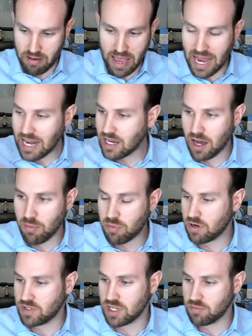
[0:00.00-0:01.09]
any number
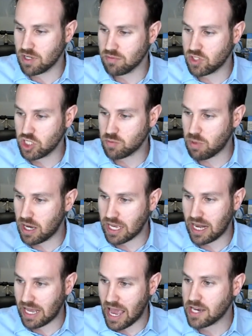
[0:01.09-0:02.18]
of symptoms just by
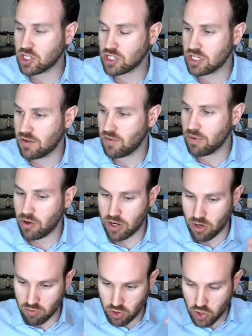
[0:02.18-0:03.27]
getting anxious enough about it
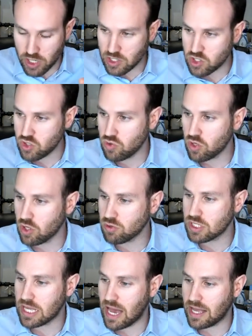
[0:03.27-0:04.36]
or looking too
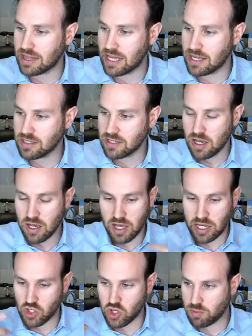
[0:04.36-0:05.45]
closely at things
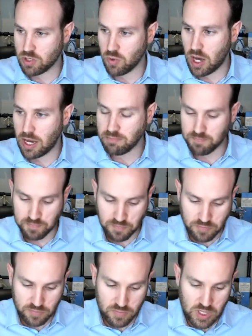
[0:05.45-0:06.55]
it trips you up
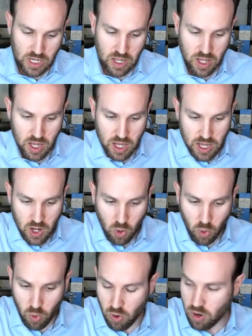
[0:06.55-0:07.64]

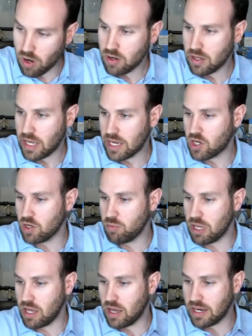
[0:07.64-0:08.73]
or it could
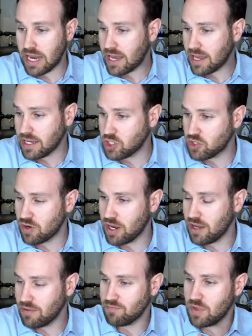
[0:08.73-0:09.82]
be a neck
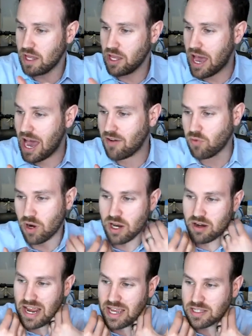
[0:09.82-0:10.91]
injury that you have where your
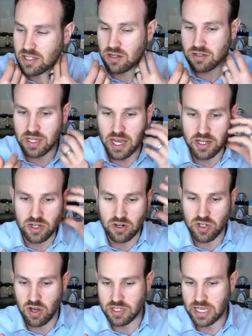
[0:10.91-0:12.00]
neck gets a little tight it starts
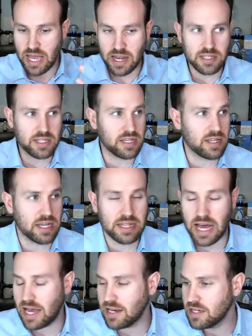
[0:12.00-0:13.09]
causing headaches things like
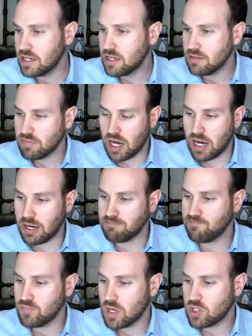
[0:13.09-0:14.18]
that um,
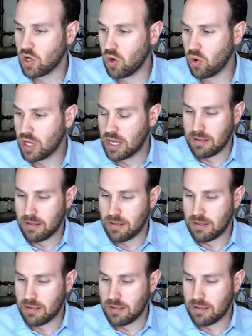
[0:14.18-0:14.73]
so